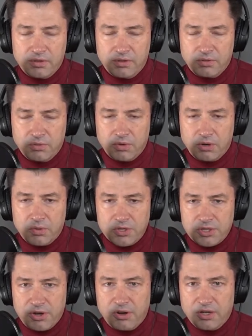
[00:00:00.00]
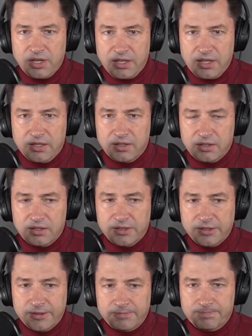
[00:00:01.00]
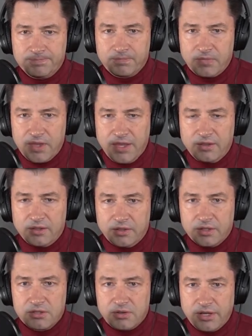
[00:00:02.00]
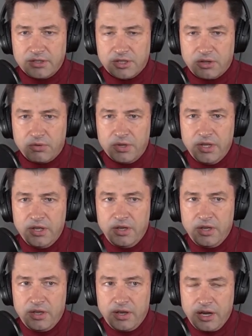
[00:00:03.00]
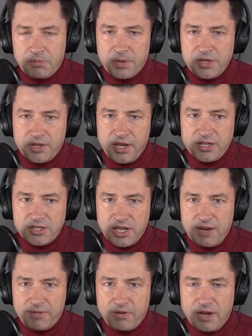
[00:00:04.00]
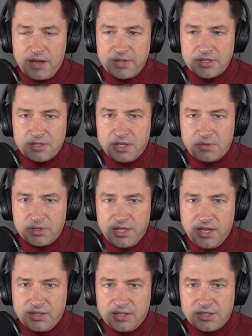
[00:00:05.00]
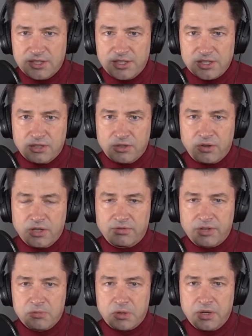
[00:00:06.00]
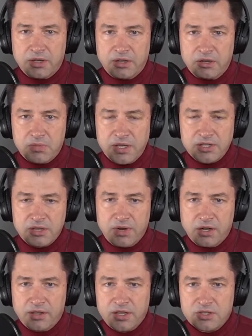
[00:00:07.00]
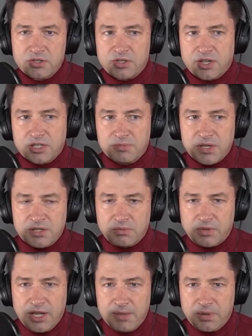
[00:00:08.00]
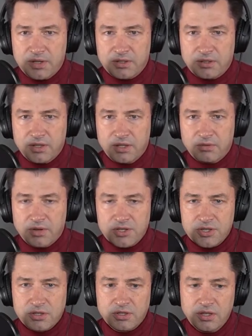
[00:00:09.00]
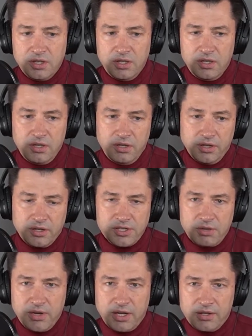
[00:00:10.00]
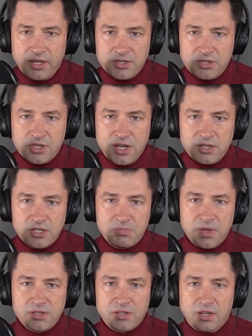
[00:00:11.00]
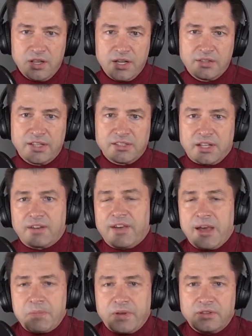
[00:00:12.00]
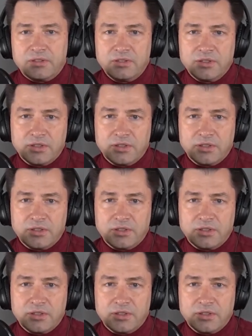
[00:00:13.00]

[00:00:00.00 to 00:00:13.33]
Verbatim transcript: we're starting to get, thank goodness, right? So airplanes are getting safer. Obviously, we're taking these things and learning from it. And you may see regulation change based on what happened in Russia. You're going to see regulation changes based on a lot of things that have happened